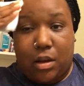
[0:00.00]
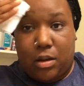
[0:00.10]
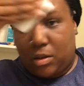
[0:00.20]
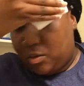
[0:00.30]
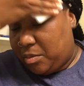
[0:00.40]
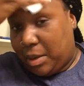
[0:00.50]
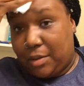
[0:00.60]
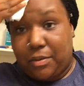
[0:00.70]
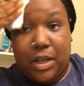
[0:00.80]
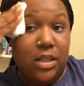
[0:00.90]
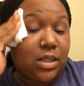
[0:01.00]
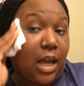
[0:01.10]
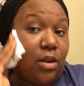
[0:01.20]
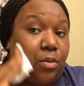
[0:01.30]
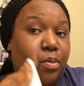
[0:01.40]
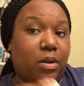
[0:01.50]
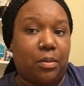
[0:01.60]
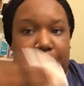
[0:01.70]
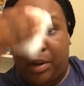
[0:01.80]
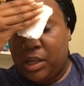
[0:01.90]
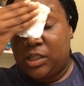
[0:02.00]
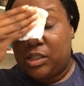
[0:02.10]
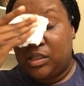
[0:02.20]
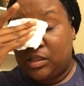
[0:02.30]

all over my face. I don't put much.